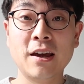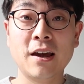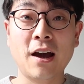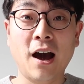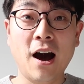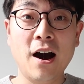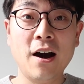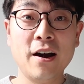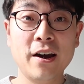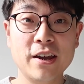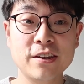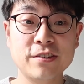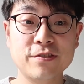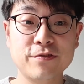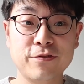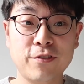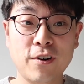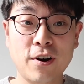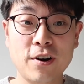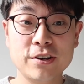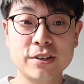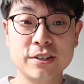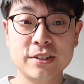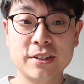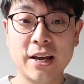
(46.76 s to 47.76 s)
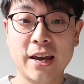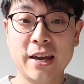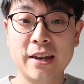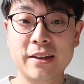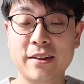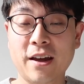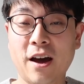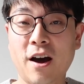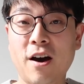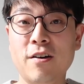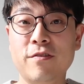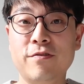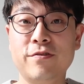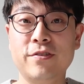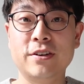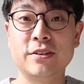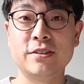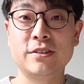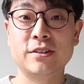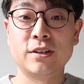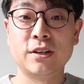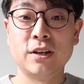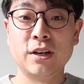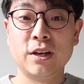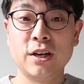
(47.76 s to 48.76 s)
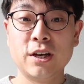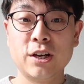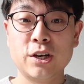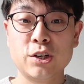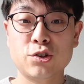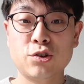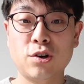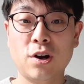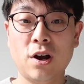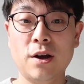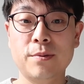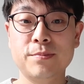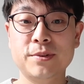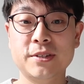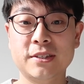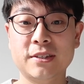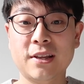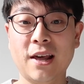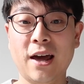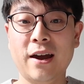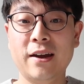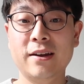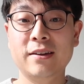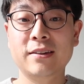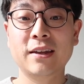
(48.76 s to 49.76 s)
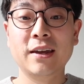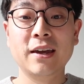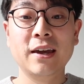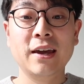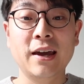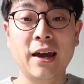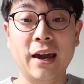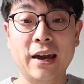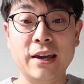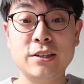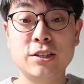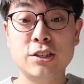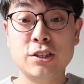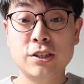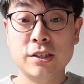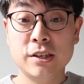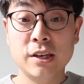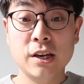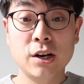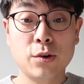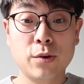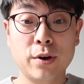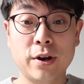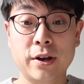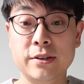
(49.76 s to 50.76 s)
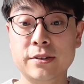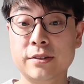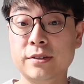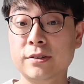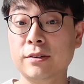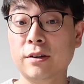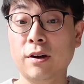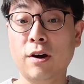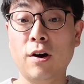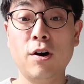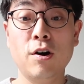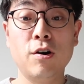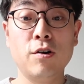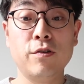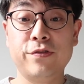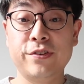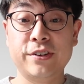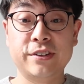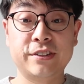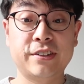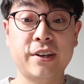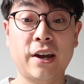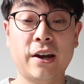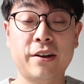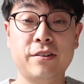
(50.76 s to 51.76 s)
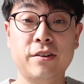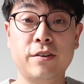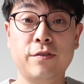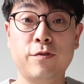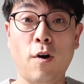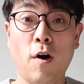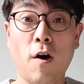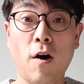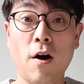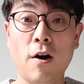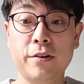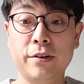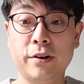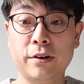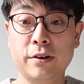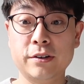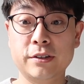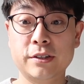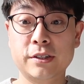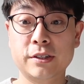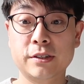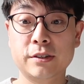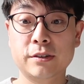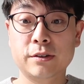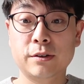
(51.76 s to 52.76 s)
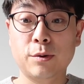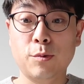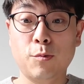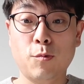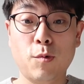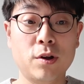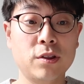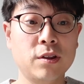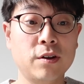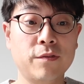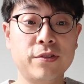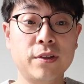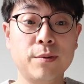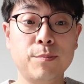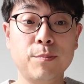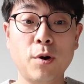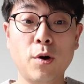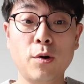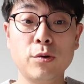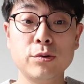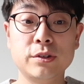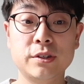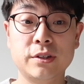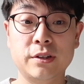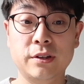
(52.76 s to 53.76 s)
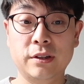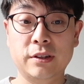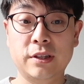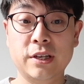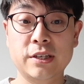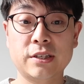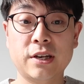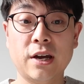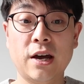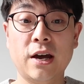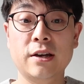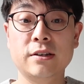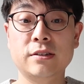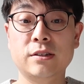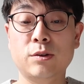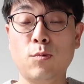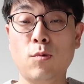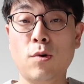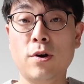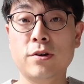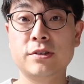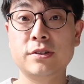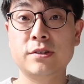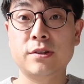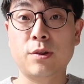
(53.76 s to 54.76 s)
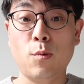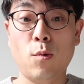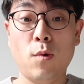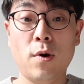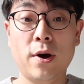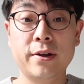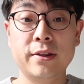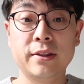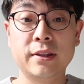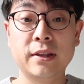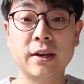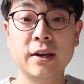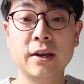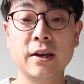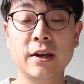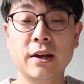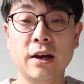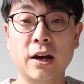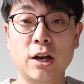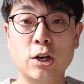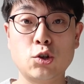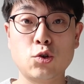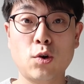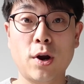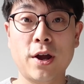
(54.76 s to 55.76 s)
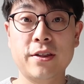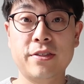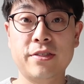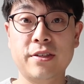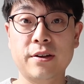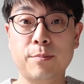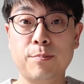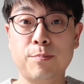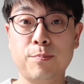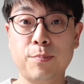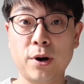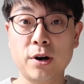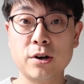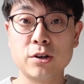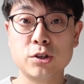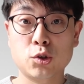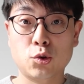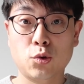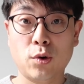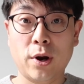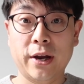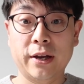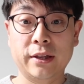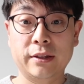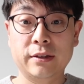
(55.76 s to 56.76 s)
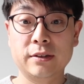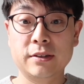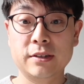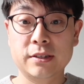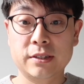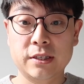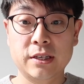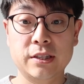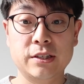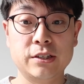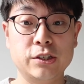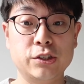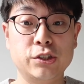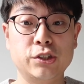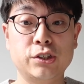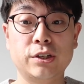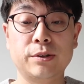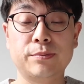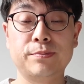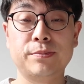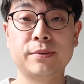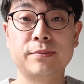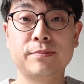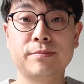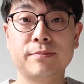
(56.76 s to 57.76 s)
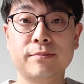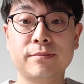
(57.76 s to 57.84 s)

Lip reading: On his first day in office, Trump signed a series of executive orders. One of the most discussed was the one addressing birthright citizenship.